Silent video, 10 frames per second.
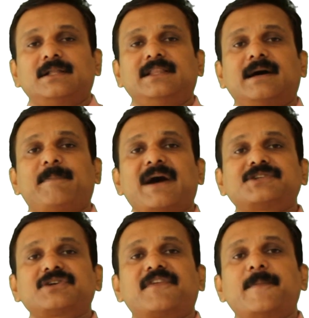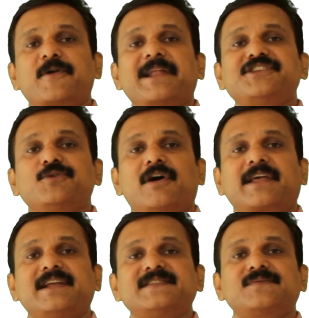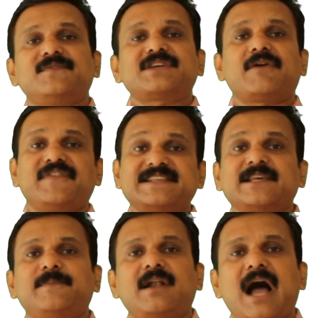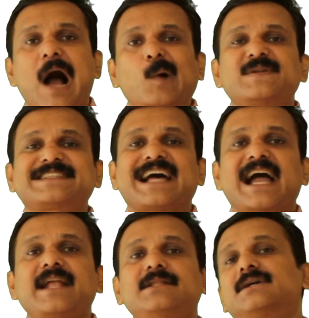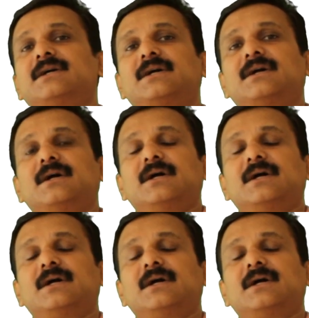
The part of reproductive organs which are visible outside the